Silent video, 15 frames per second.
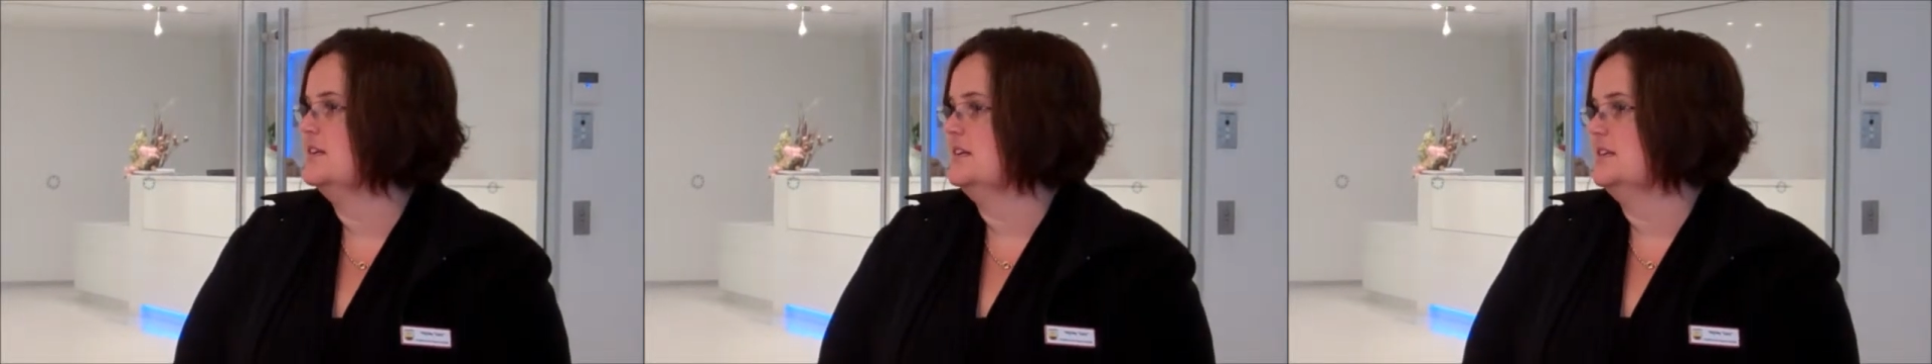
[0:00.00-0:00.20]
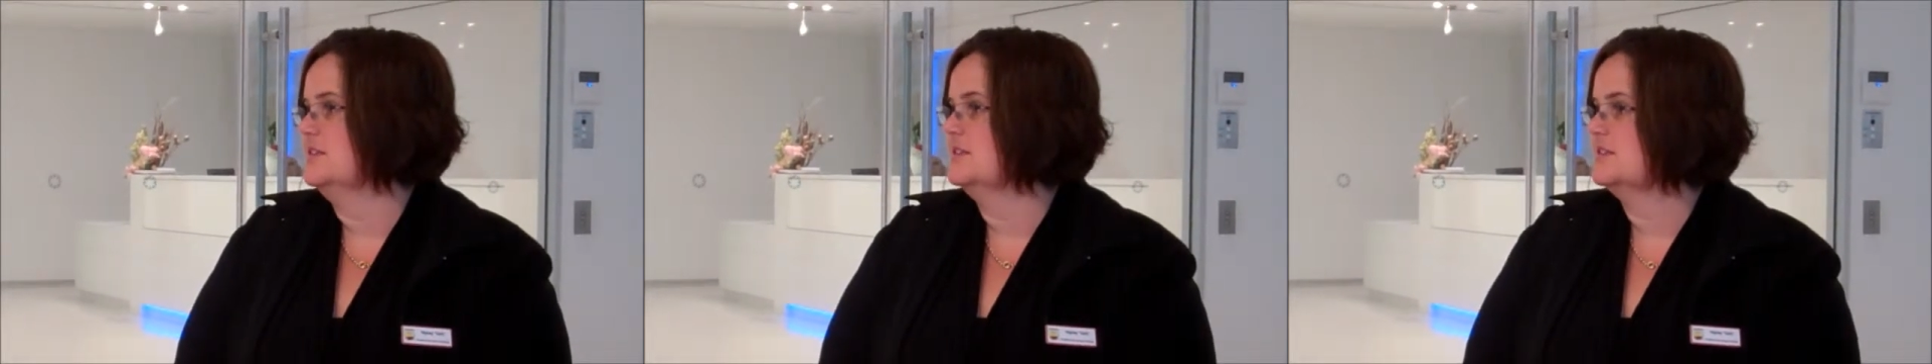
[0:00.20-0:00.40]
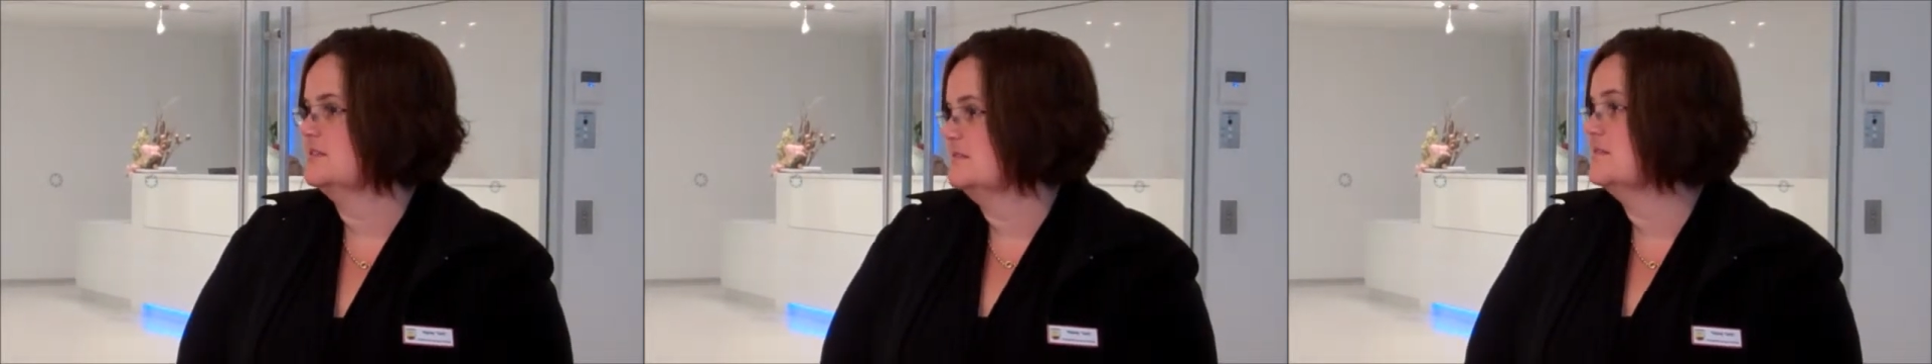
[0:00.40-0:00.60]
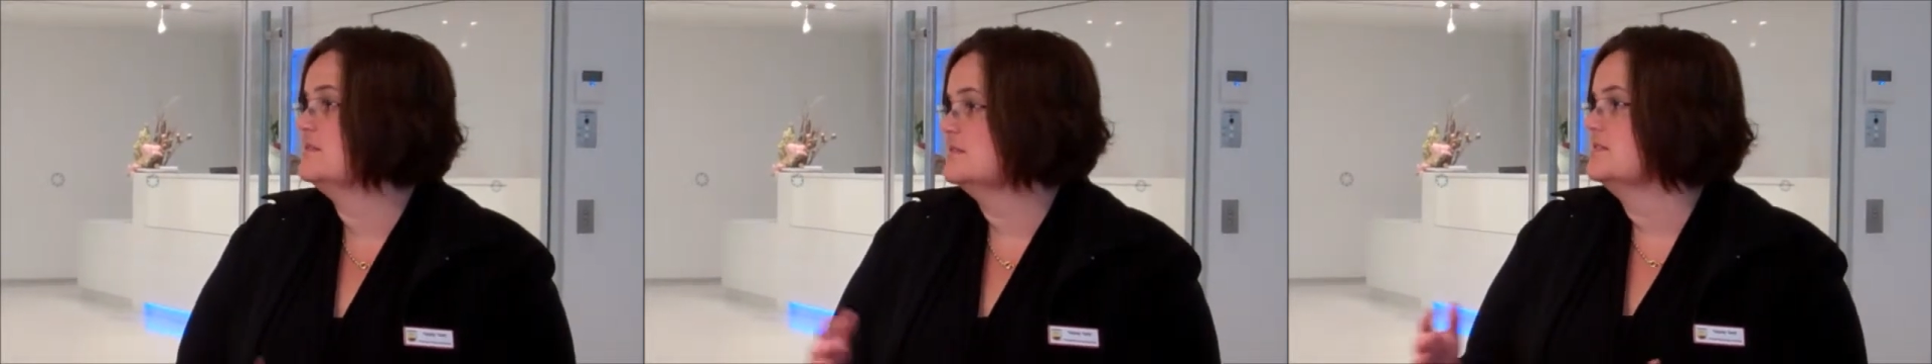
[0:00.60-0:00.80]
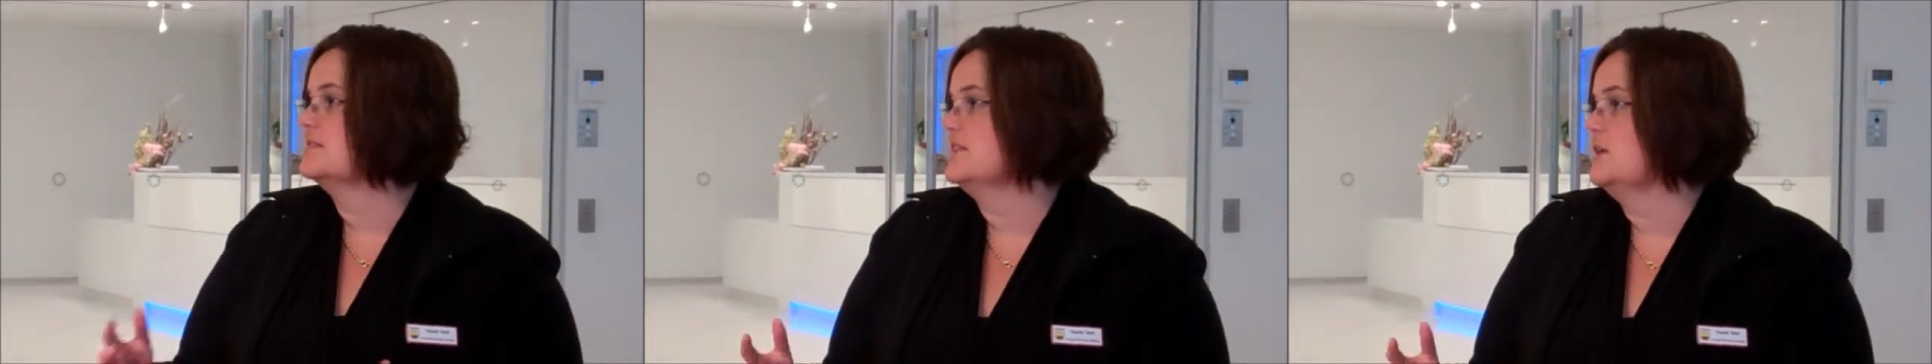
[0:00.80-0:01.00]
in
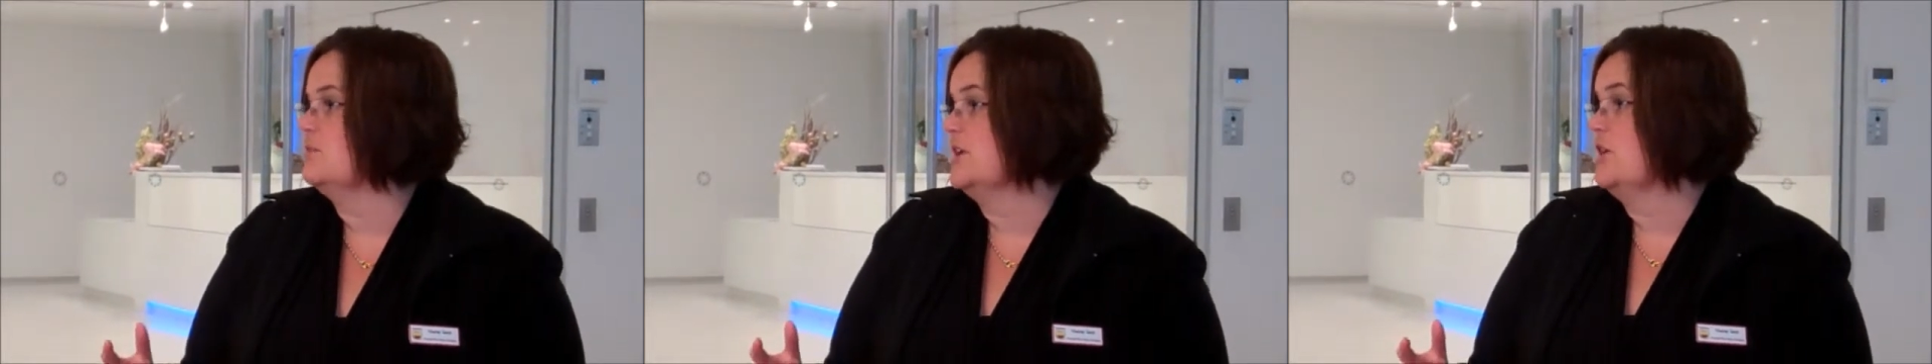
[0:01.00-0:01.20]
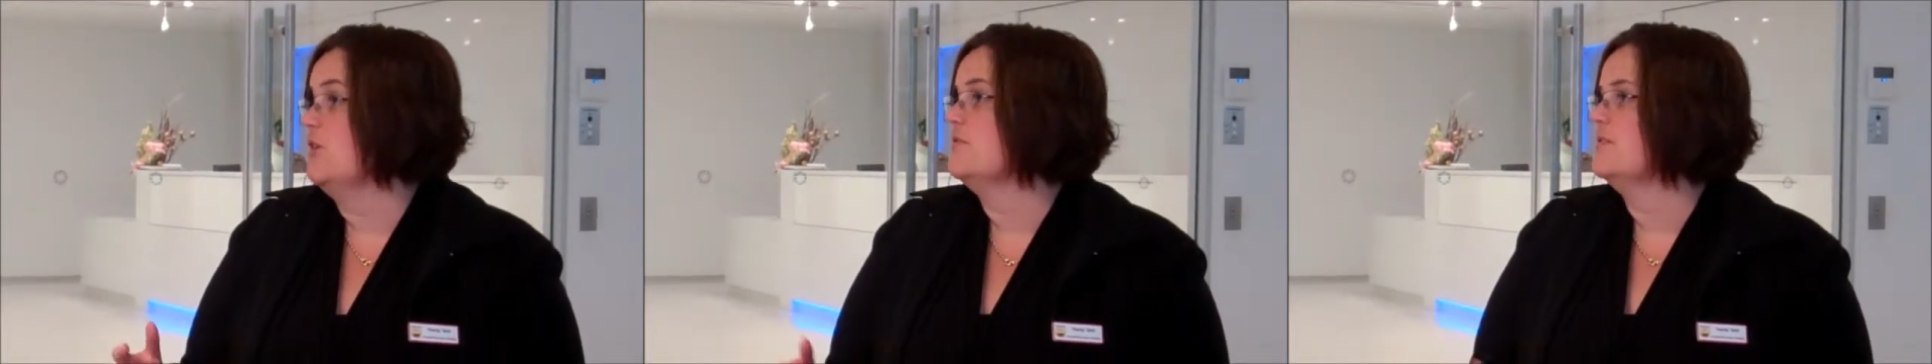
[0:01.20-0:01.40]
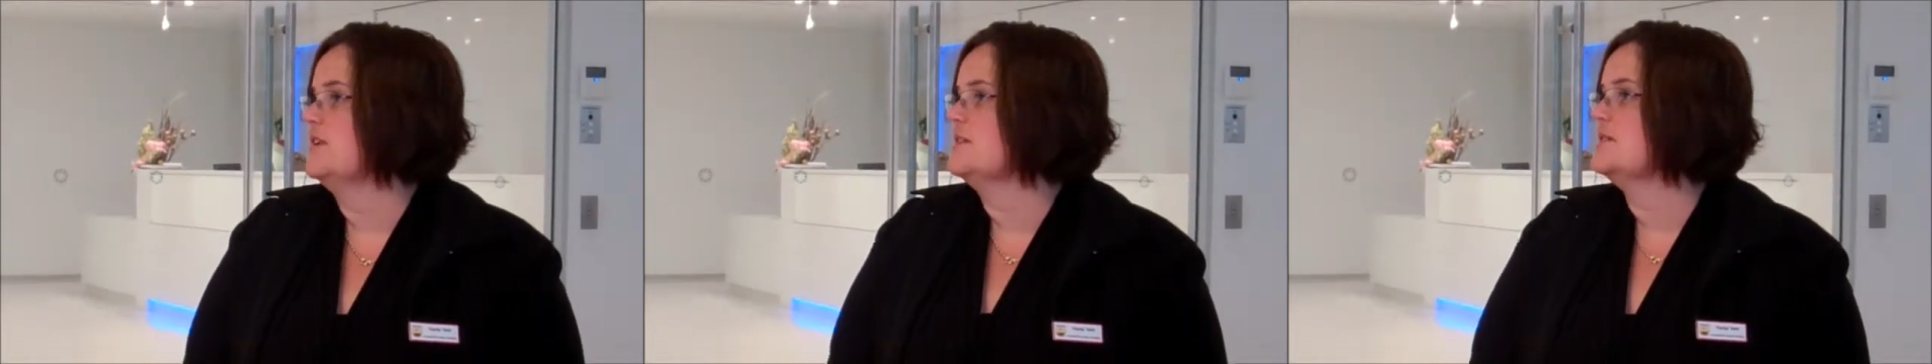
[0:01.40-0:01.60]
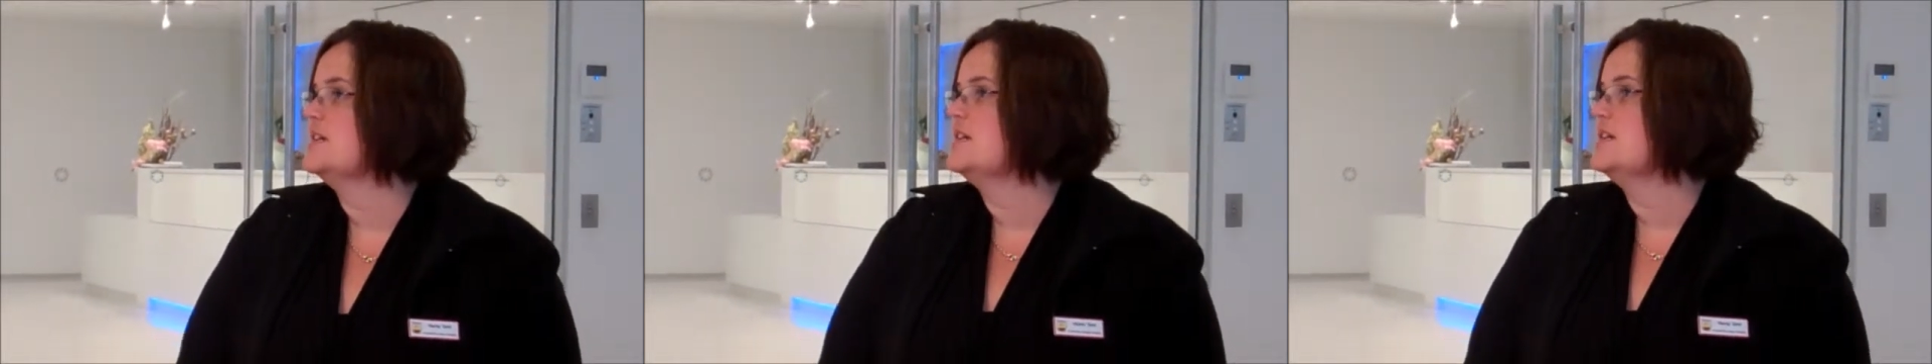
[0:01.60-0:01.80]
that we offer.